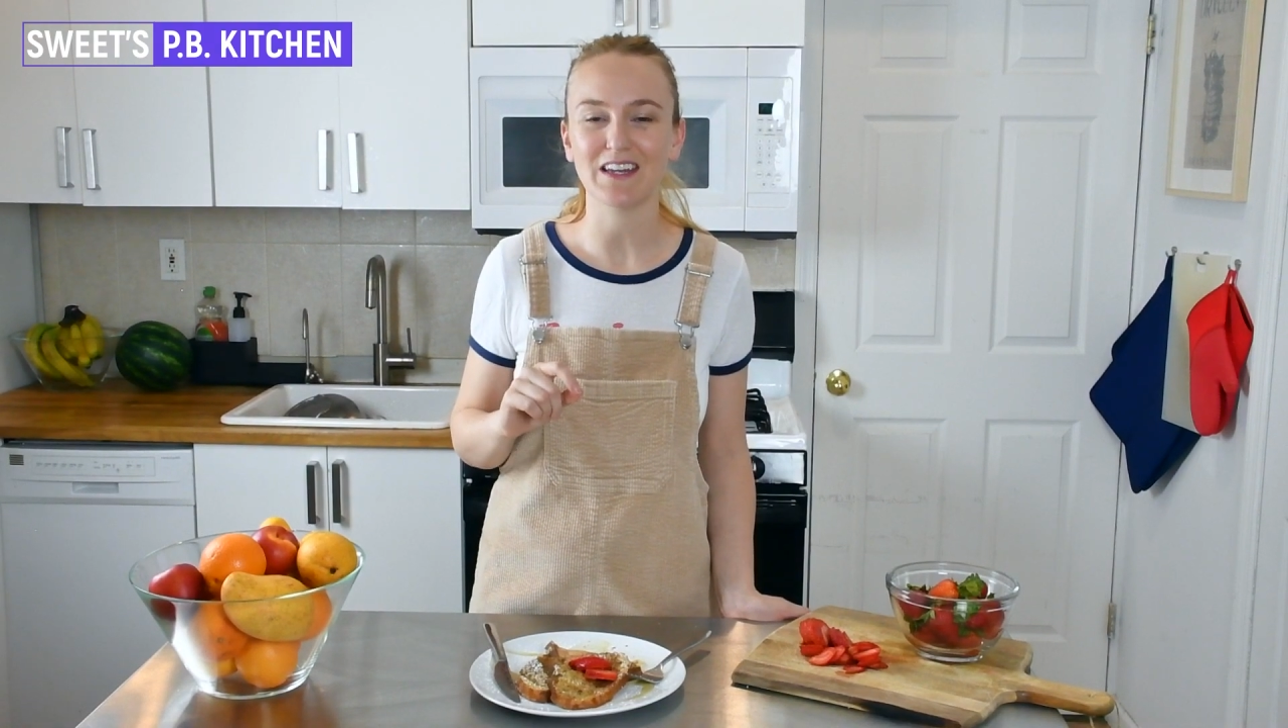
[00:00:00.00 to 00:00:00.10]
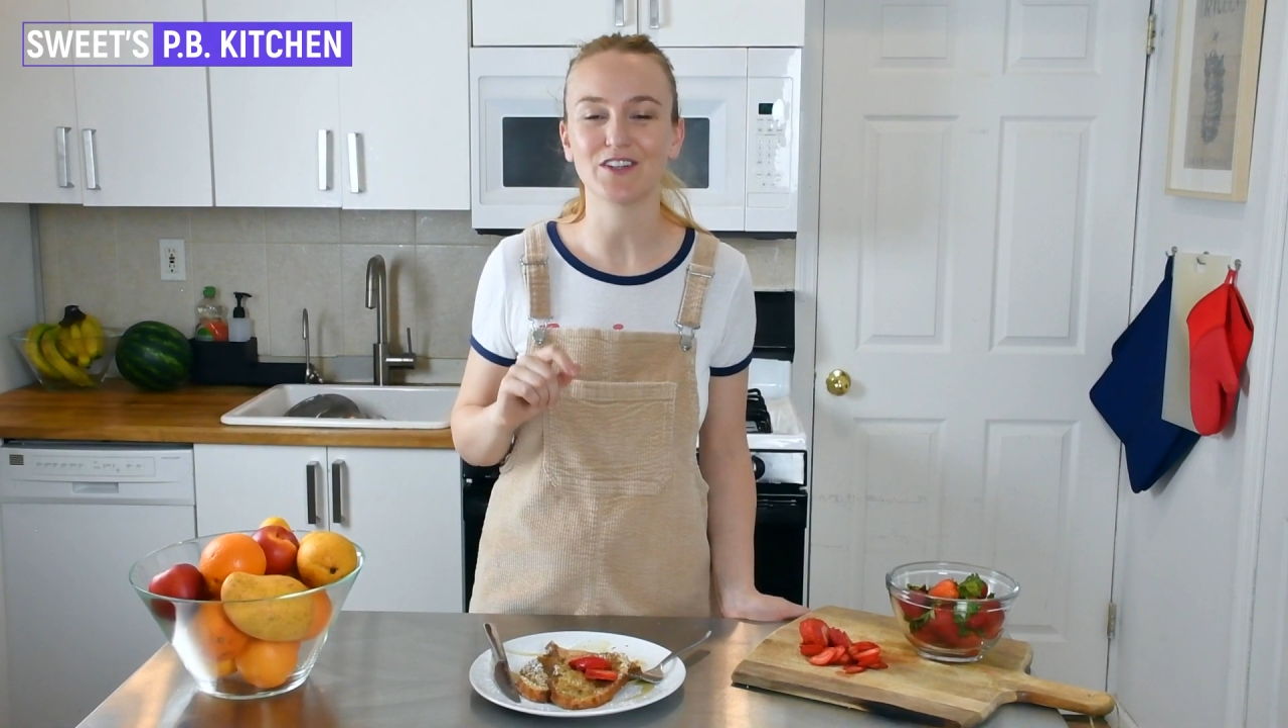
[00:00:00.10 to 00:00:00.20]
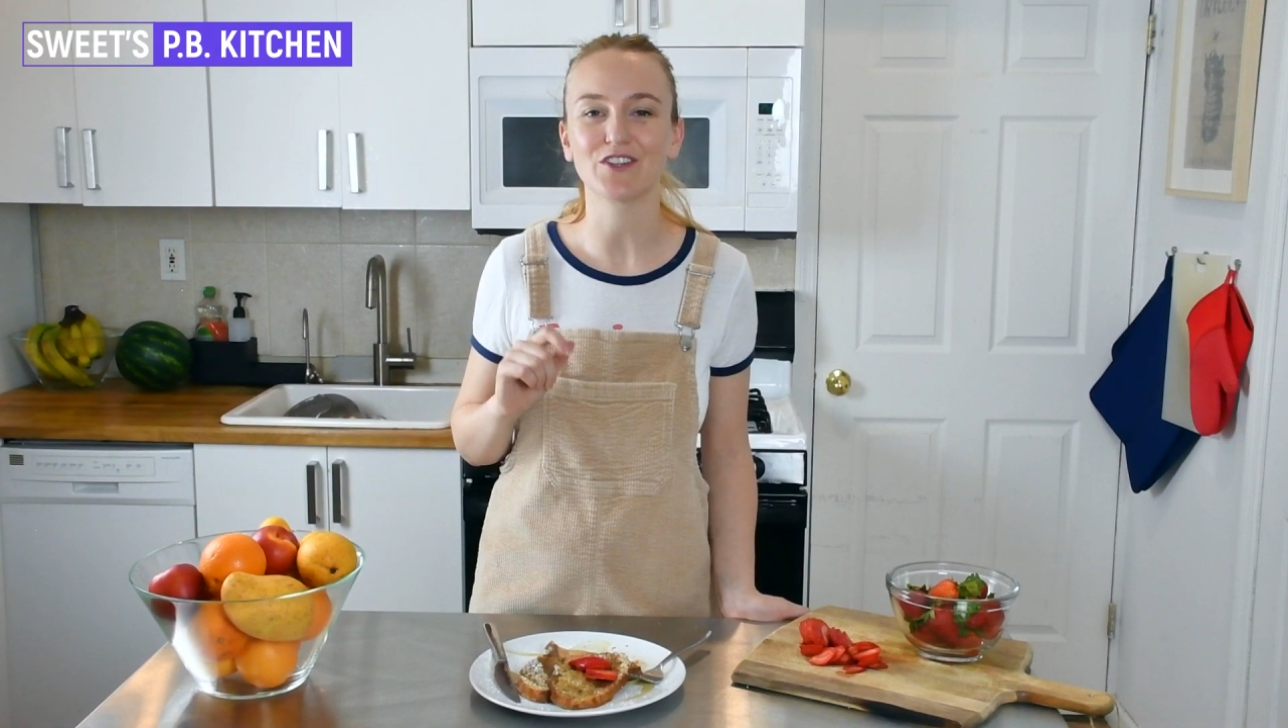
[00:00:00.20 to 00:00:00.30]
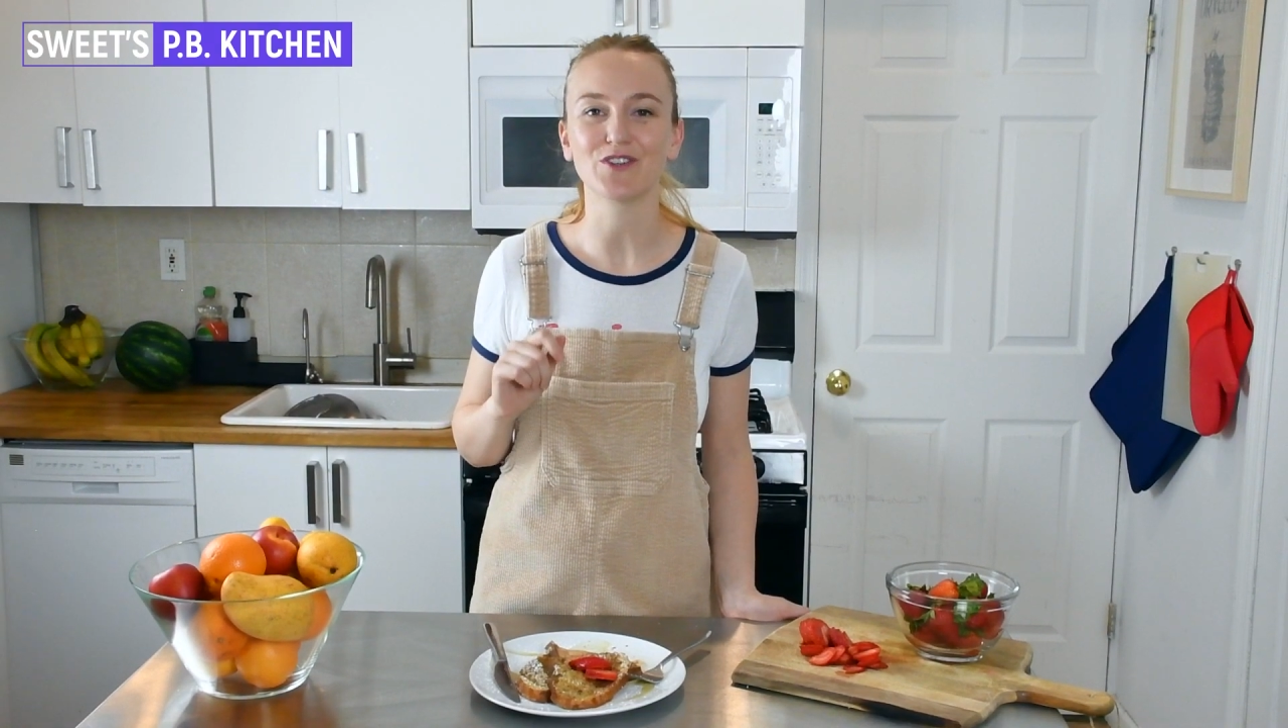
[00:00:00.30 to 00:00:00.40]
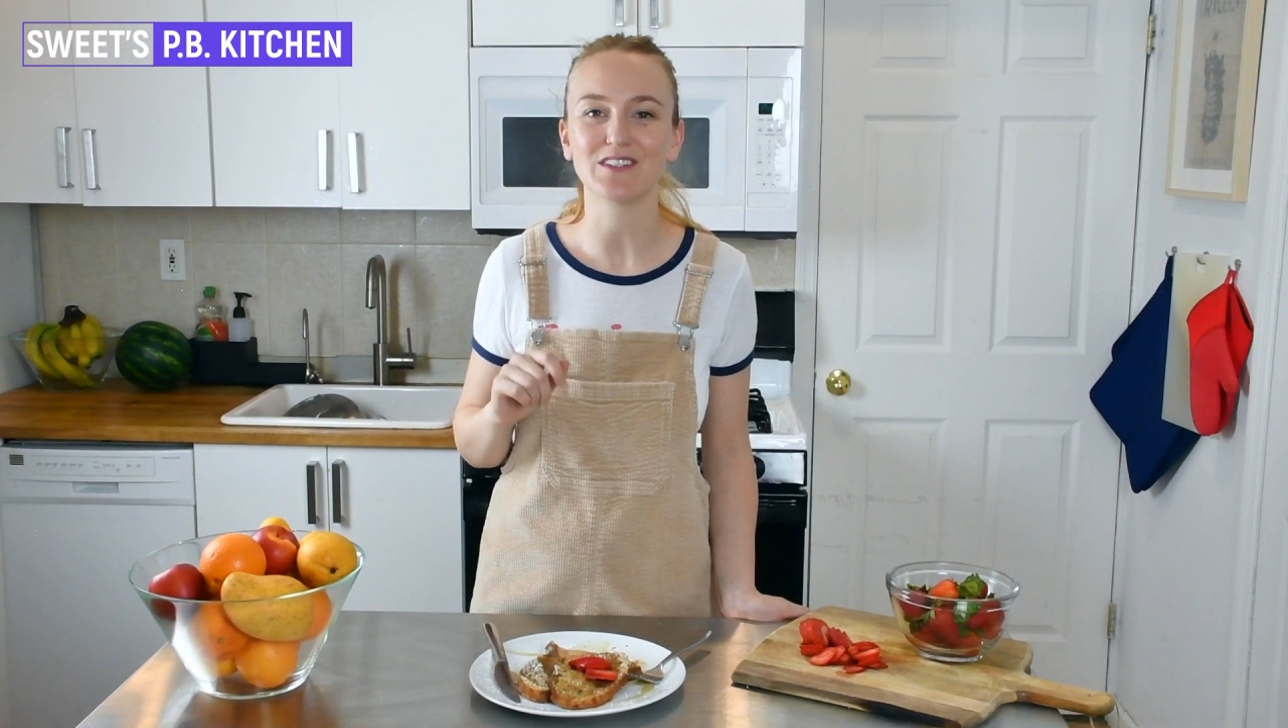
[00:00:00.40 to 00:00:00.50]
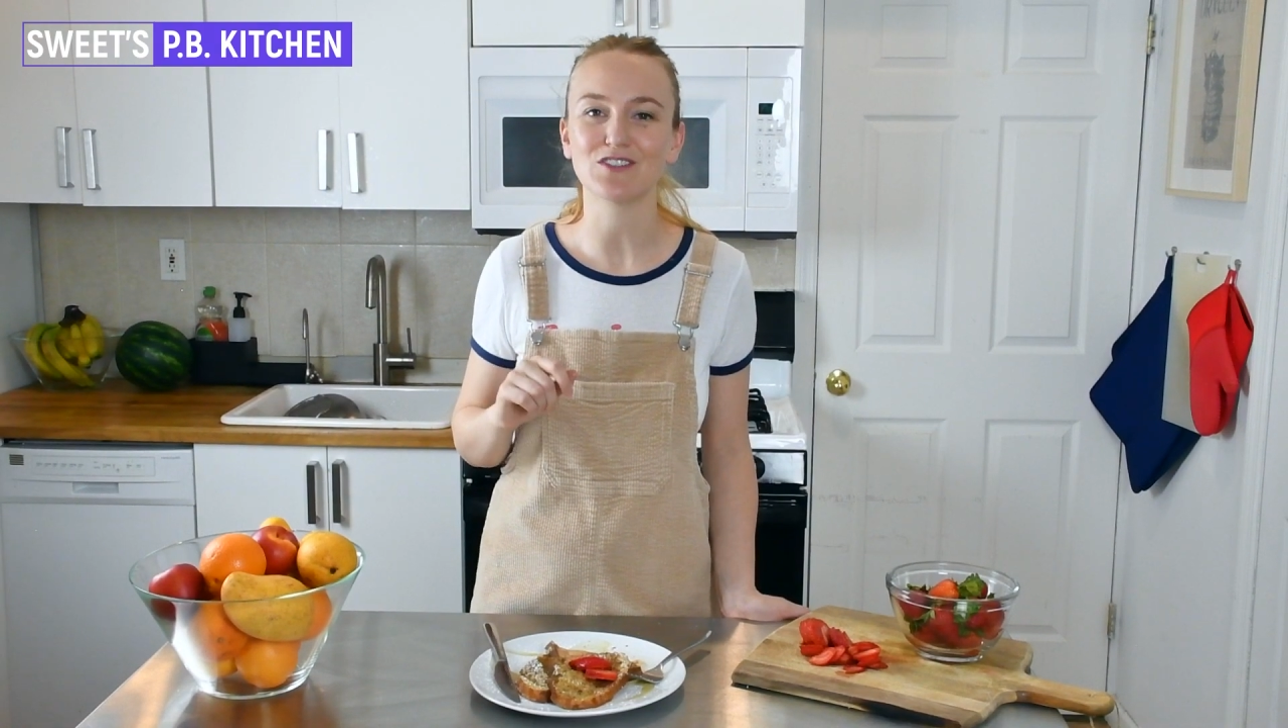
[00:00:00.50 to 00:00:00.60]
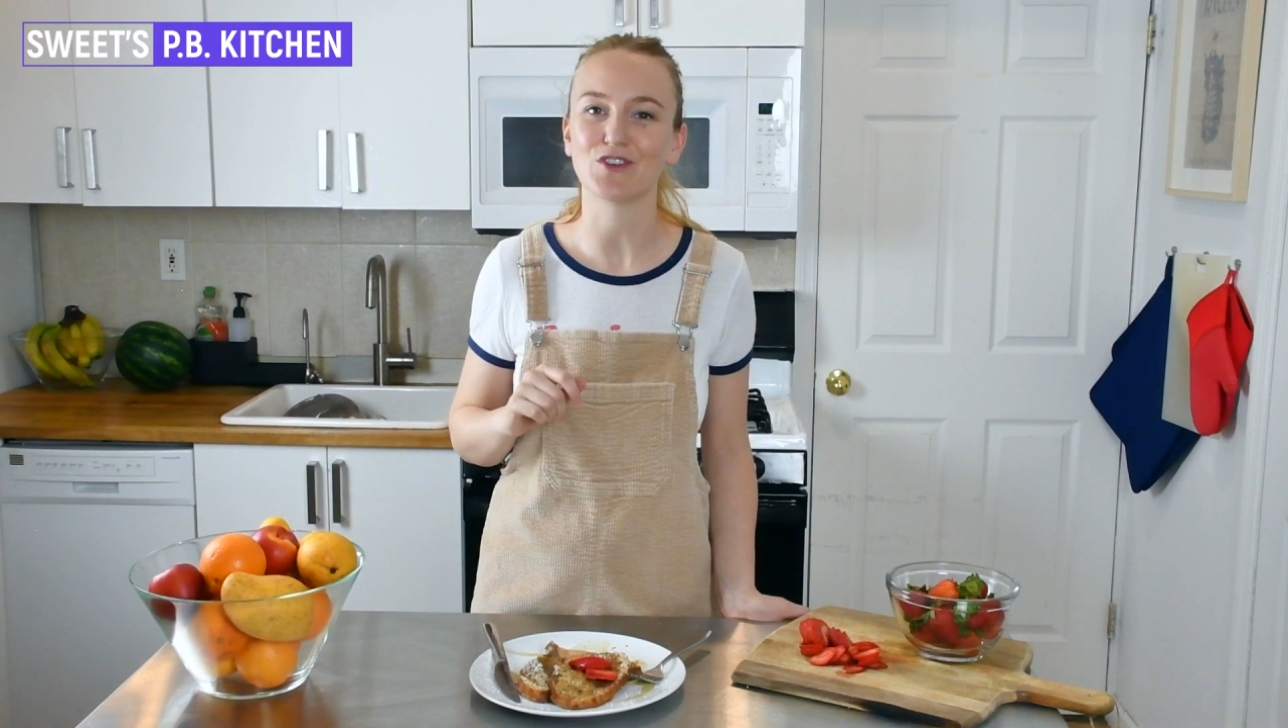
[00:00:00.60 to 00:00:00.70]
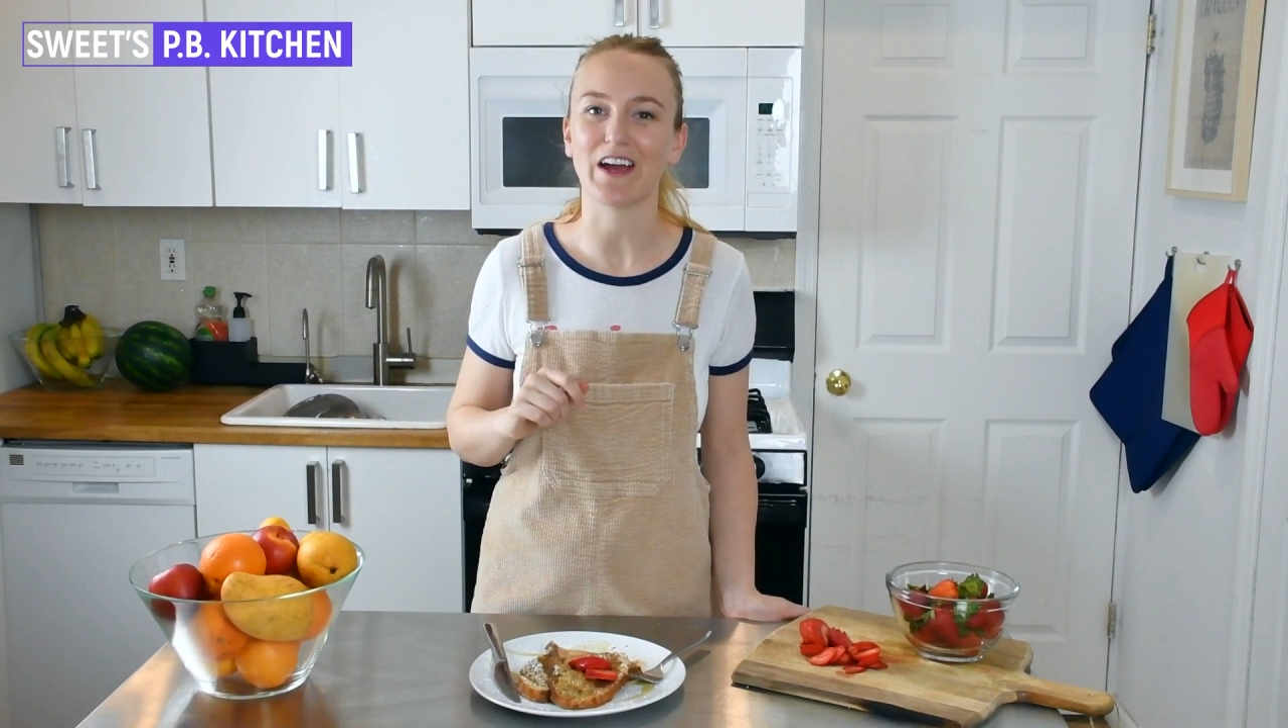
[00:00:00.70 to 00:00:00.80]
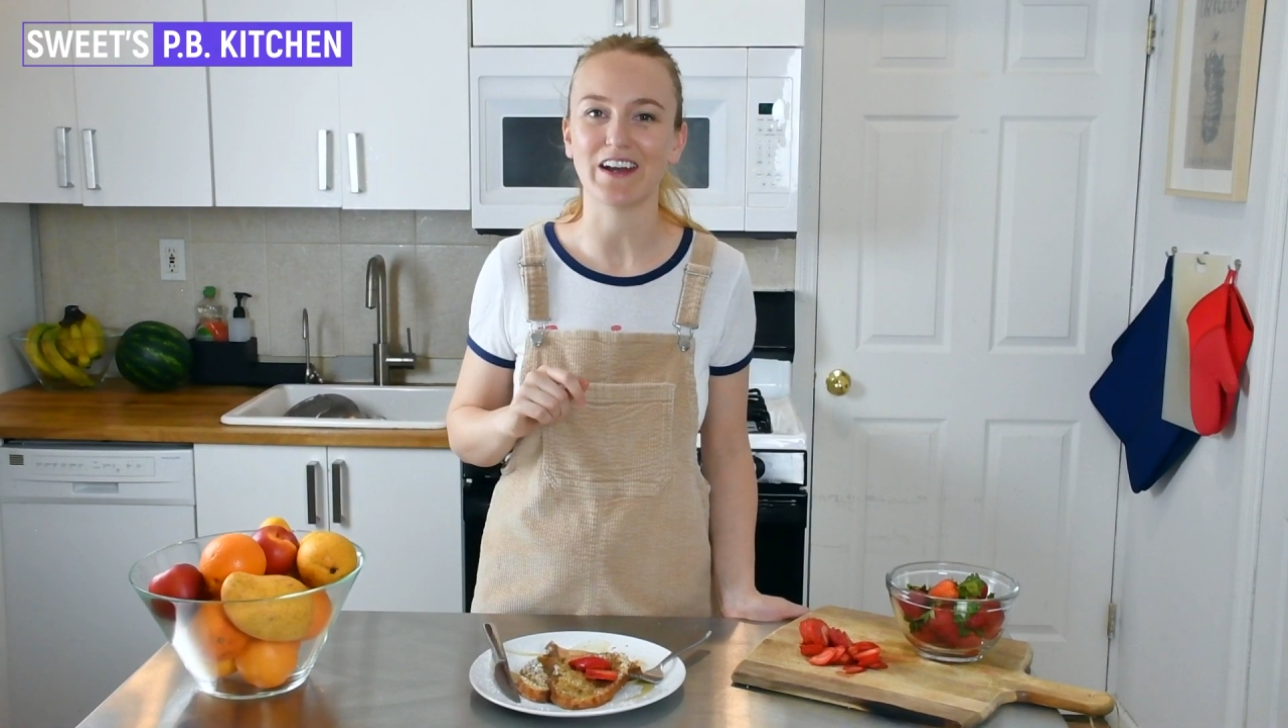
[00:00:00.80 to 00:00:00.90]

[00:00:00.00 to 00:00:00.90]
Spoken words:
and are going to try